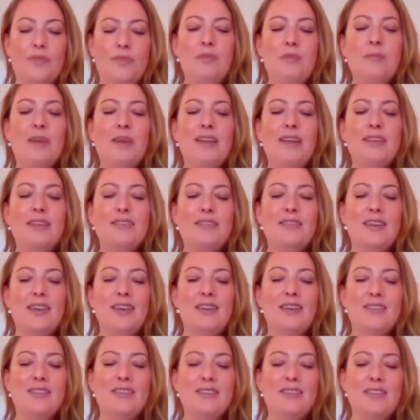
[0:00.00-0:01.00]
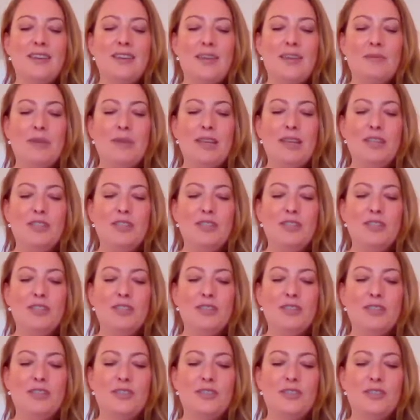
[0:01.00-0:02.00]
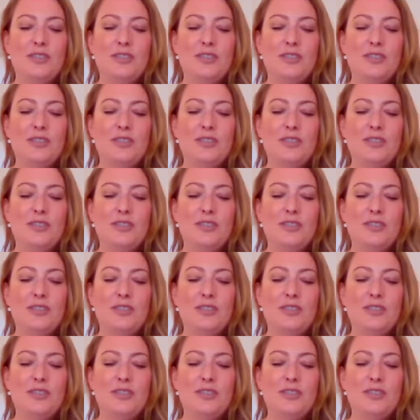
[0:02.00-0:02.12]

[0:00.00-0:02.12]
You may see it as an image.